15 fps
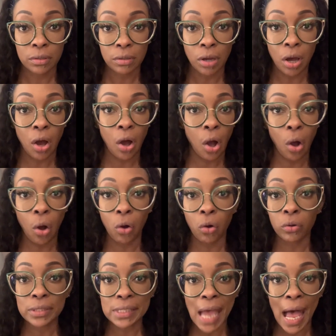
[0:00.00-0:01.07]
an
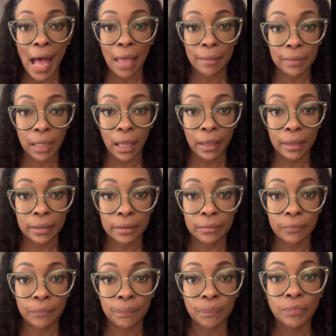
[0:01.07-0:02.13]
old timeline?
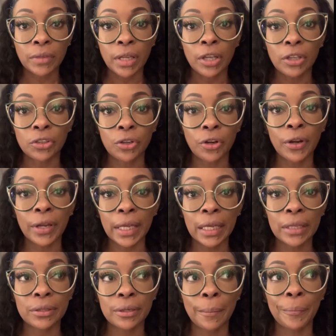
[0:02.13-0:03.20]
You're
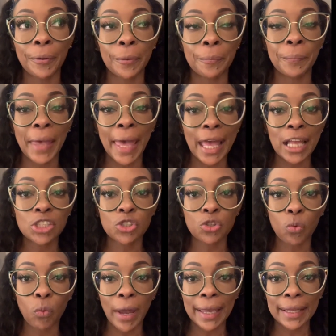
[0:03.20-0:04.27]
either
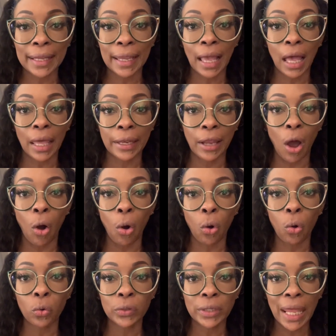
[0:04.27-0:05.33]
perpetuating an
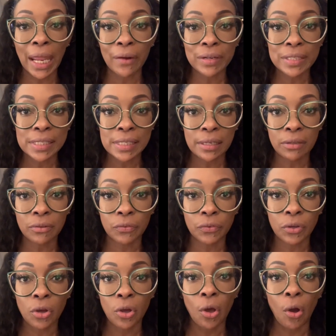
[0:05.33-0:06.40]
old narrative
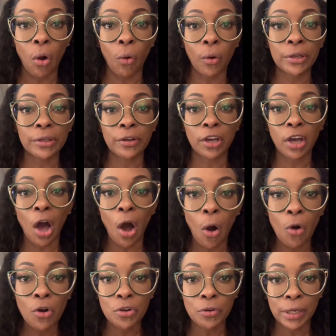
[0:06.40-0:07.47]
or you're
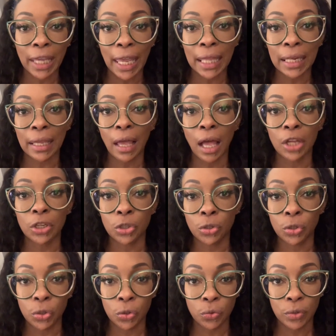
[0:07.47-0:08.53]
co-creating a
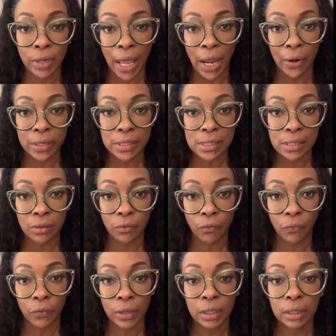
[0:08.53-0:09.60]
new narrative.
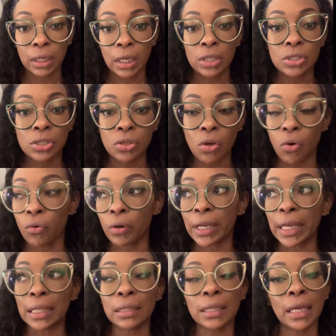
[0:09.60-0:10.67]
So
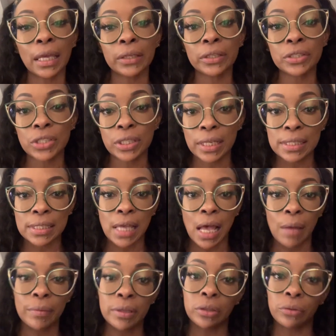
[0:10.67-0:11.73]
in the energy that's
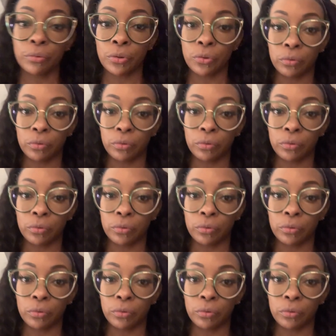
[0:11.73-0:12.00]
coming through